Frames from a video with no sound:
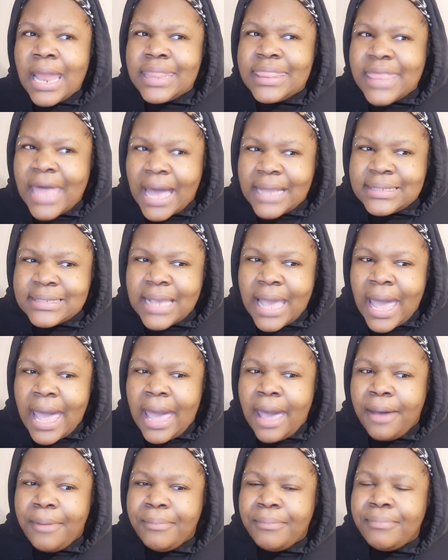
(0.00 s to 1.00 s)
that
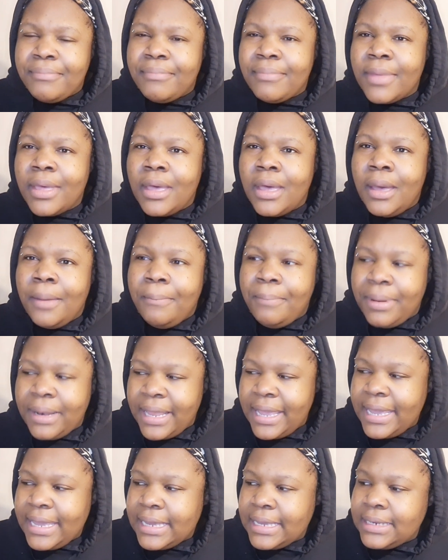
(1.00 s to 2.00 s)

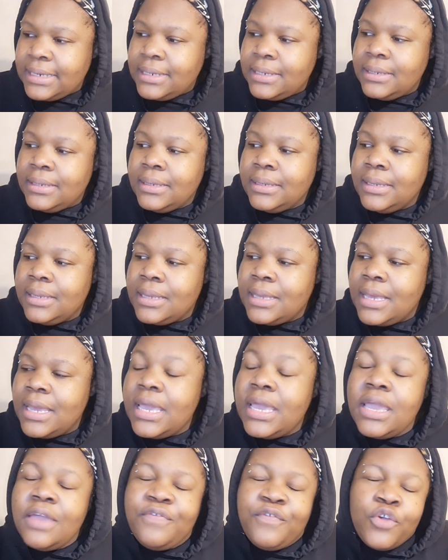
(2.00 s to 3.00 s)
Blade,
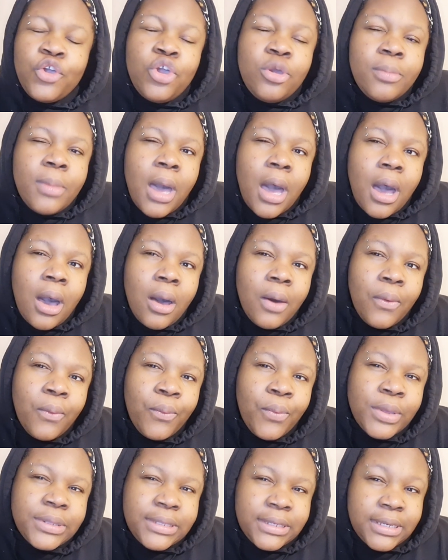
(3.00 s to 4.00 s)
if Uma
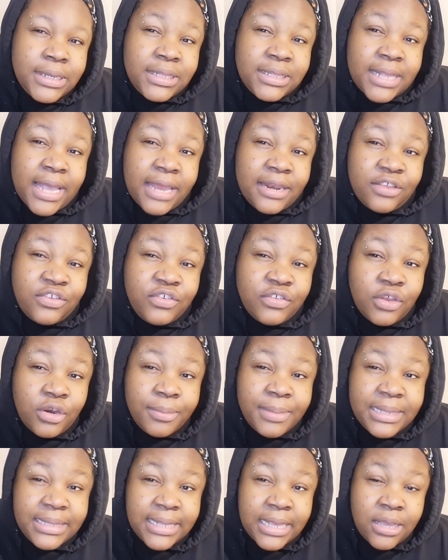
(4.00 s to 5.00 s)
was to decide that she's going
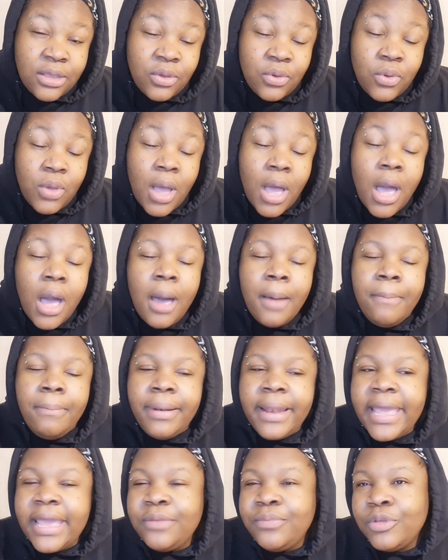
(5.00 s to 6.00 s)
to be single,
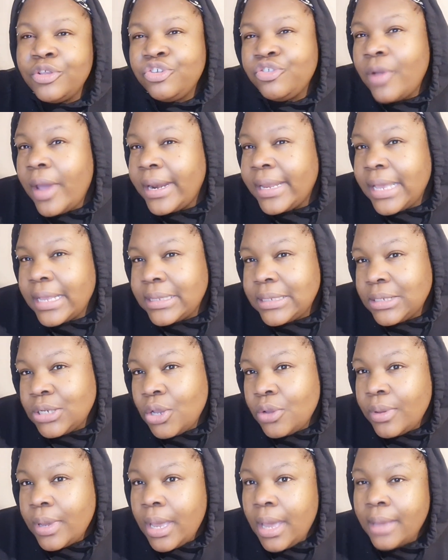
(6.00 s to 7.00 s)
Blade will try to get to
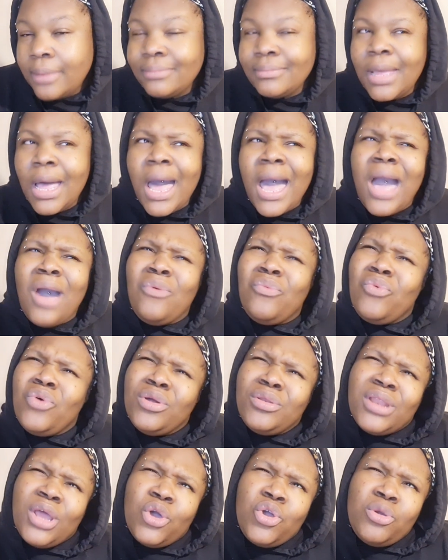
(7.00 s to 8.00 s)
know her? And
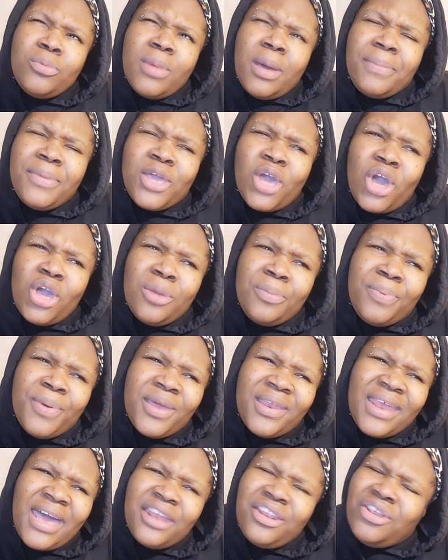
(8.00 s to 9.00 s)
would Uma be
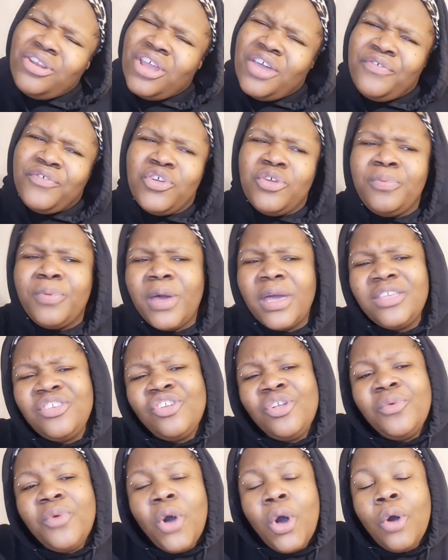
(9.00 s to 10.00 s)
open? I don't know if Uma...
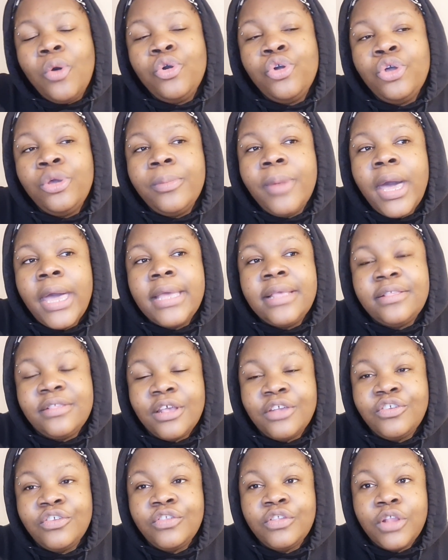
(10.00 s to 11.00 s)
You know what? Uma is
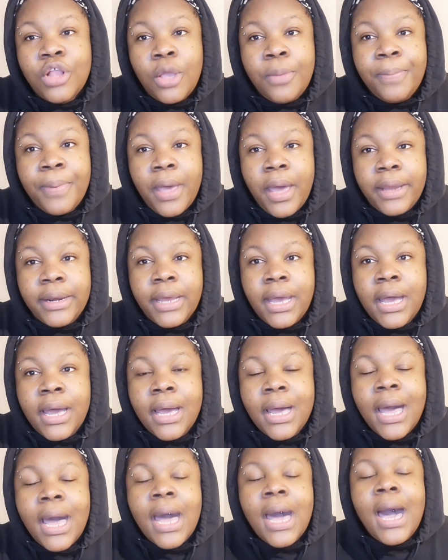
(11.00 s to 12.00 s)
such a slow
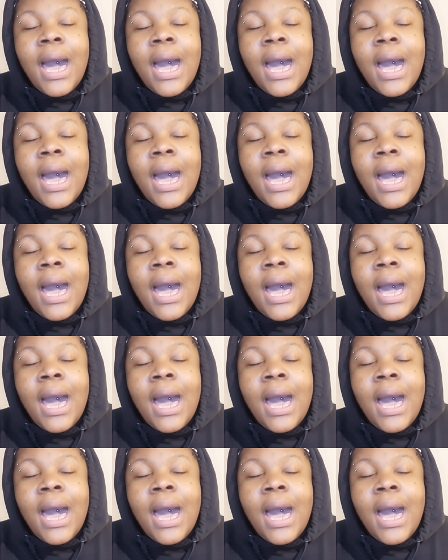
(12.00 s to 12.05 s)
burner.